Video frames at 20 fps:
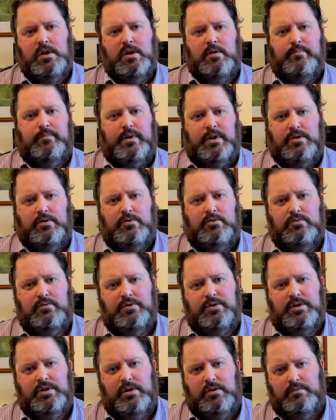but you'll
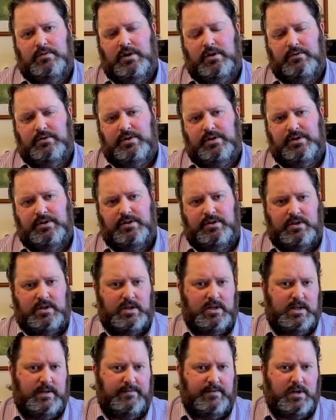also notice they
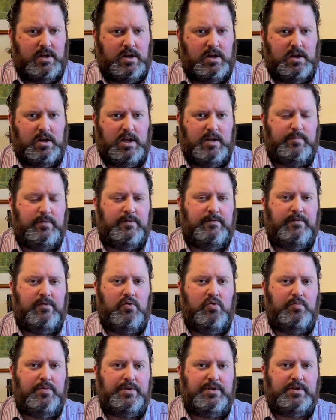have a high
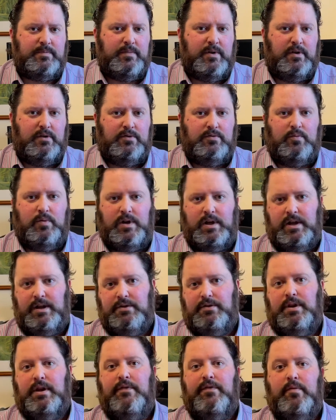performance mode where you
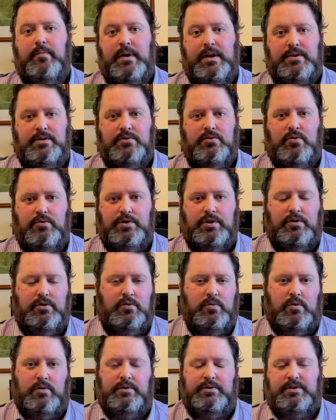get the best audio
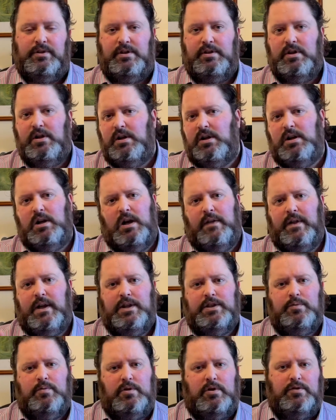quality, and
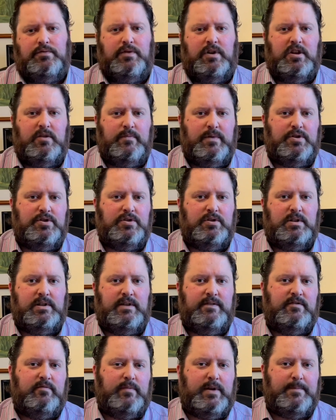that's what I'd recommend you
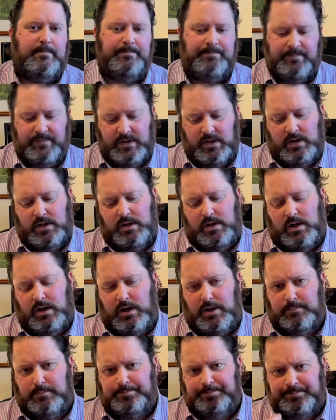leave them
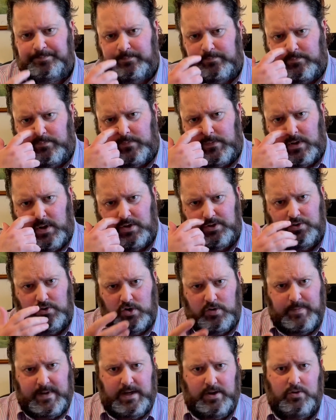in. I talk
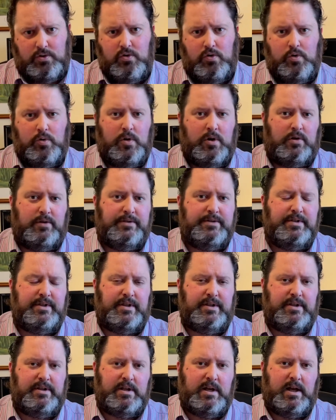about call
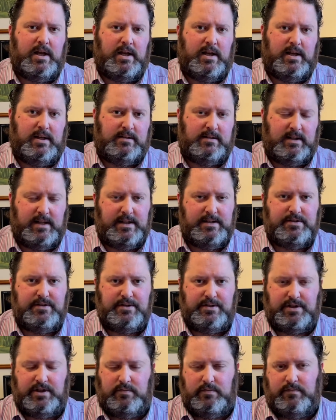quality and
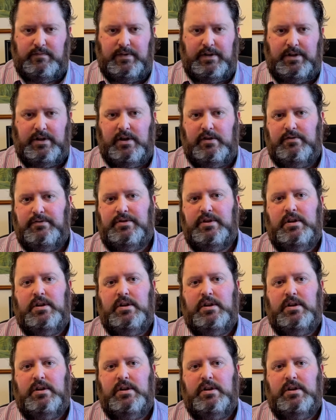latency with videos.